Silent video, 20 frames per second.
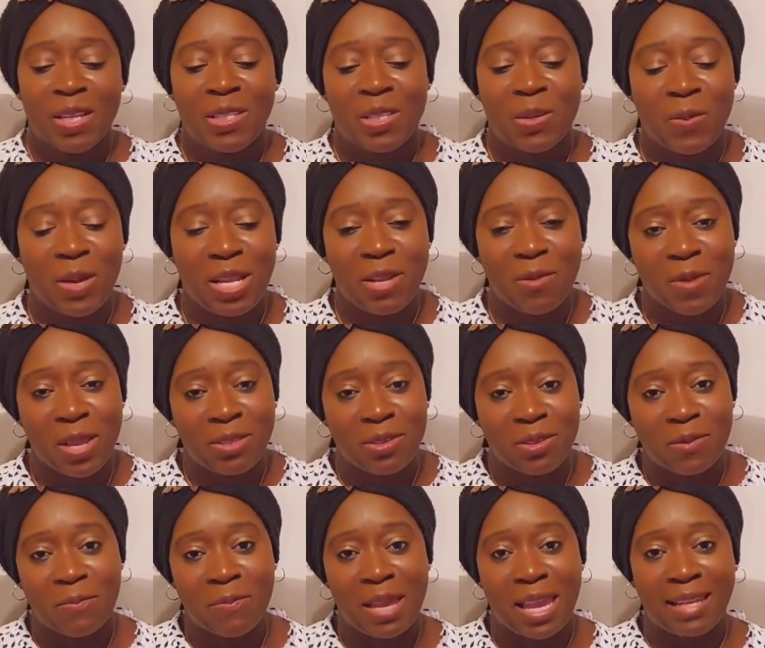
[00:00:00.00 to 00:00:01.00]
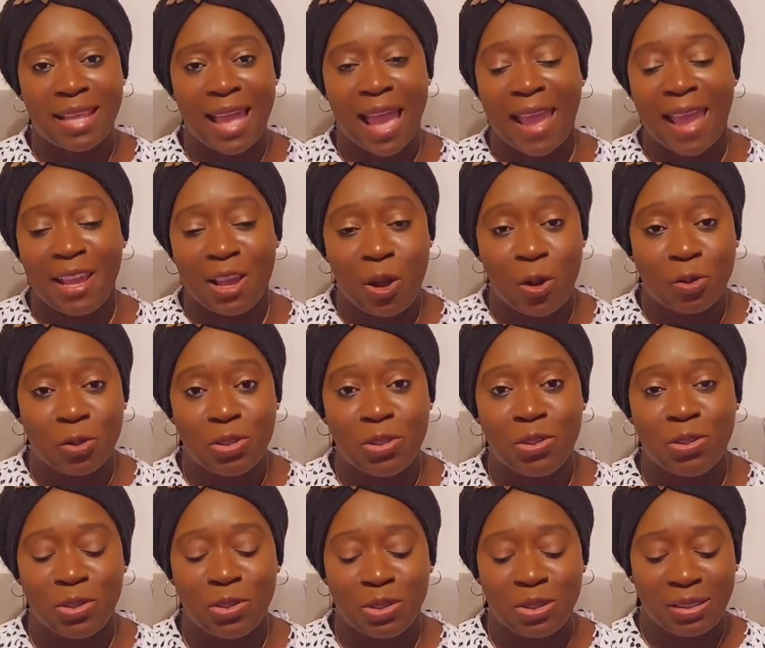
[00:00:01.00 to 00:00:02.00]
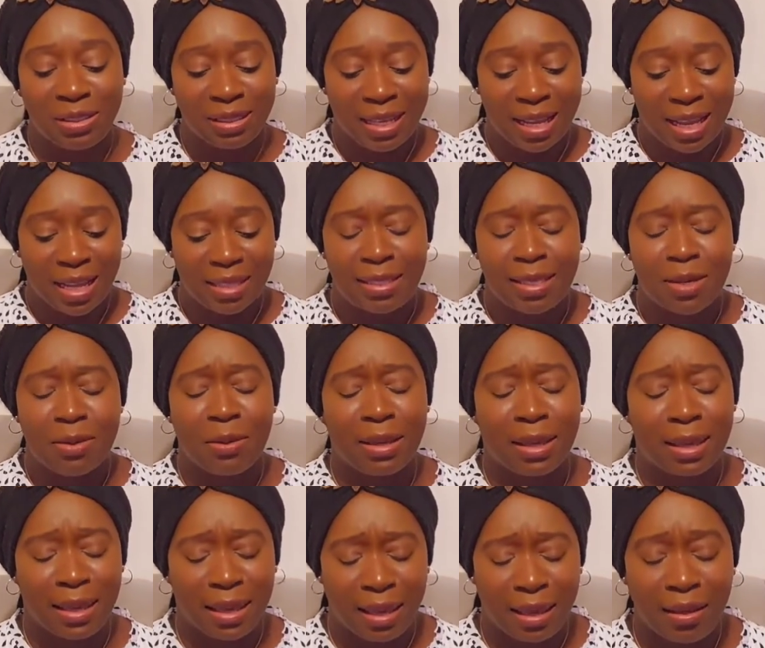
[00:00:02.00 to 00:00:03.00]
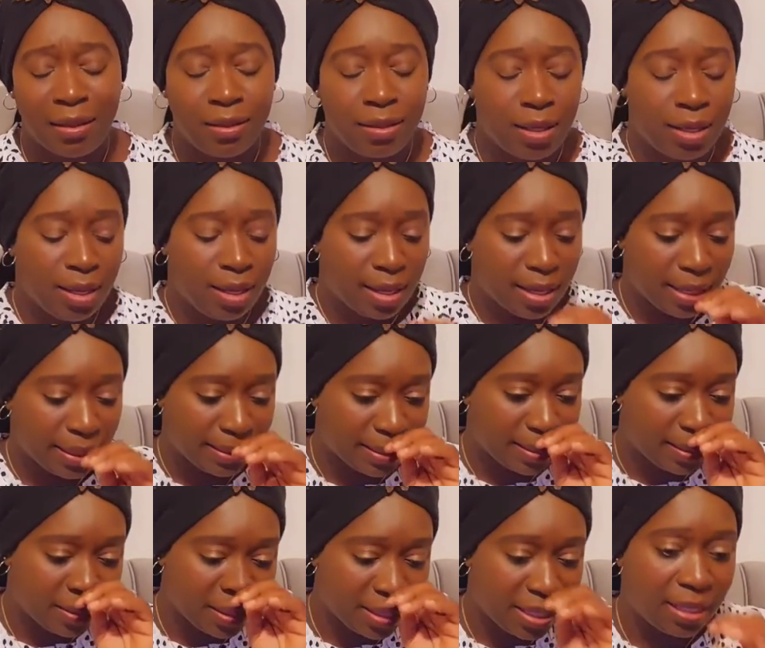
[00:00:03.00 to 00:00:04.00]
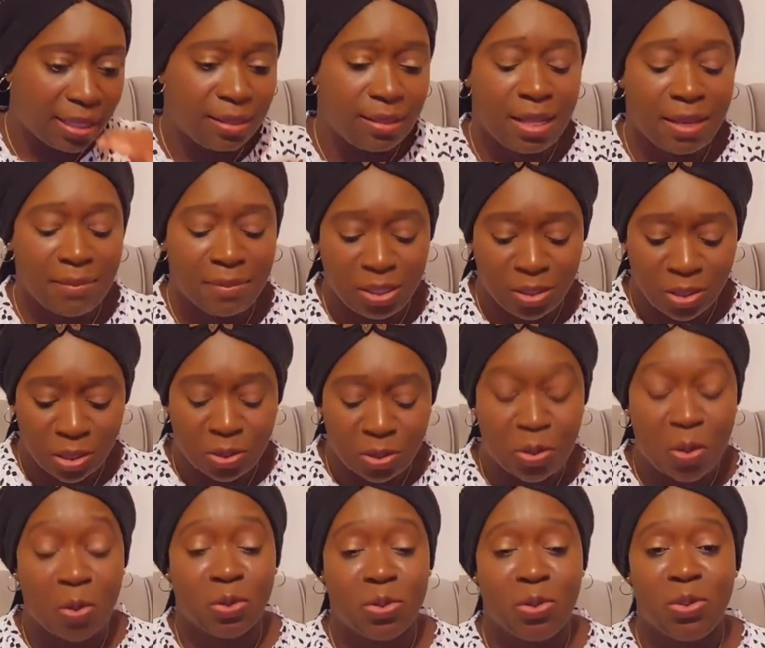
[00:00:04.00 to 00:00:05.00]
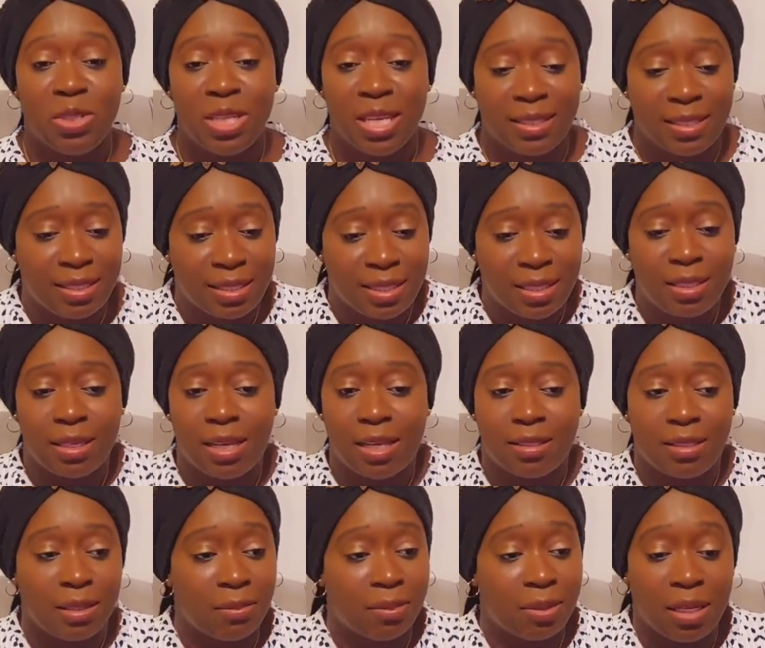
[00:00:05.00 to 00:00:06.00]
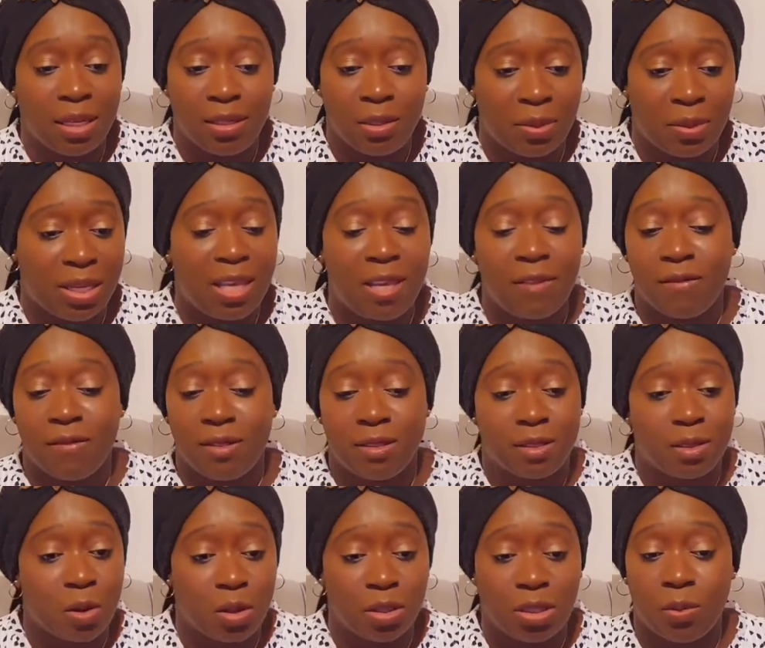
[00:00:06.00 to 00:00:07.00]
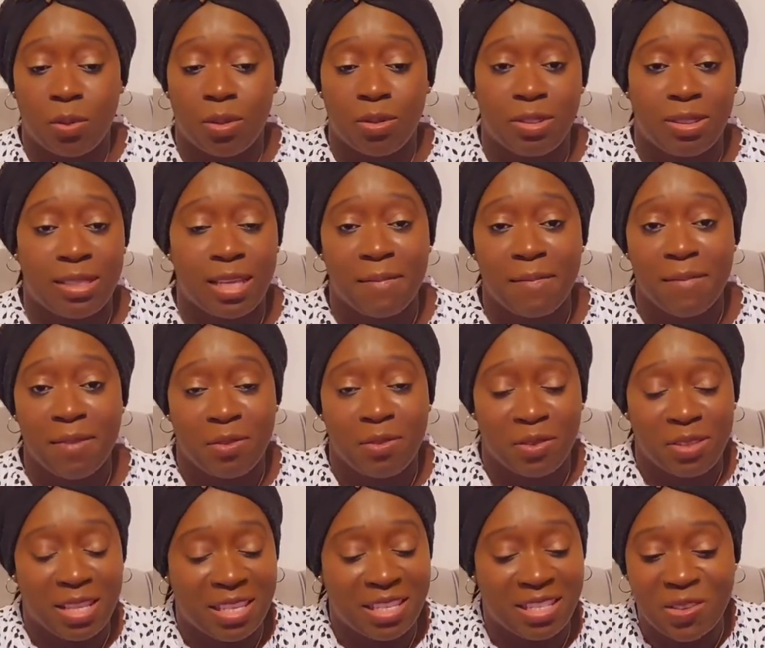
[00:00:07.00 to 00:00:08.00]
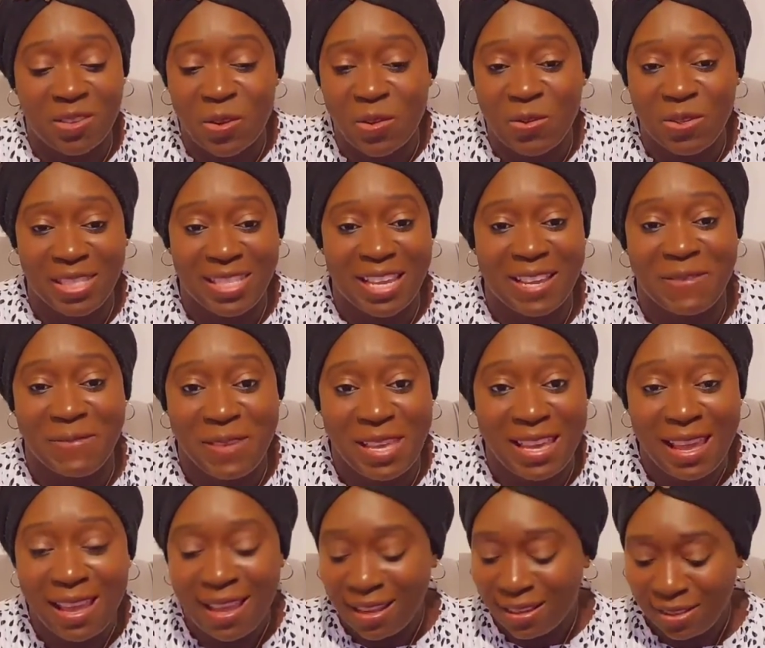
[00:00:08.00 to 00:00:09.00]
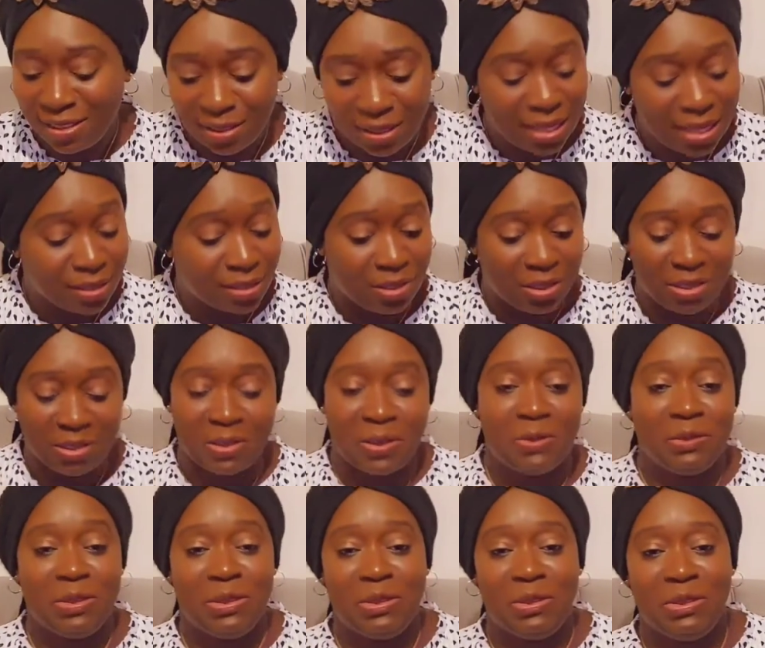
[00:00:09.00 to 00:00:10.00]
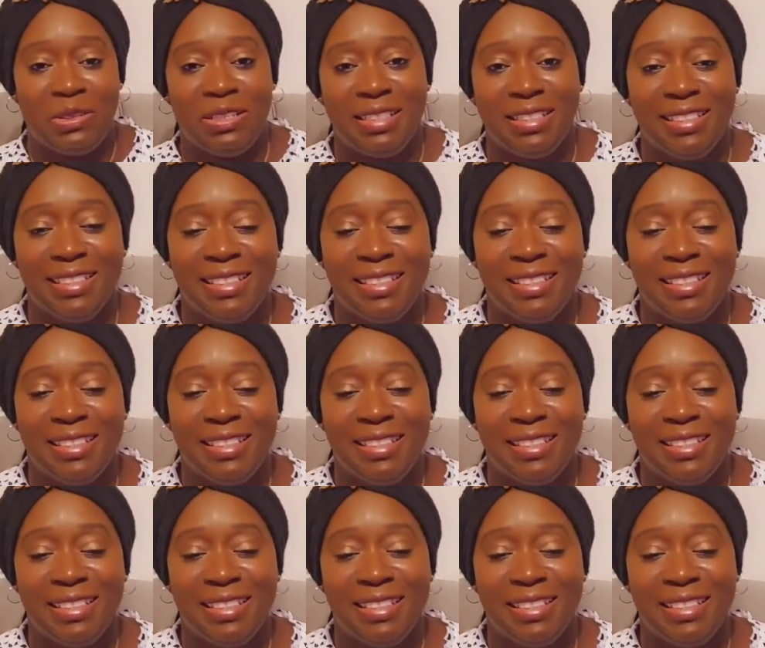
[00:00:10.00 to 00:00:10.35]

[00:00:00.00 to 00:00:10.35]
So when he went to bed, I continue. I said, okay. I said, okay, let me just continue and see. I said, anyway, if it's God, He wants to take me today, He's going to take me. So let's just continue.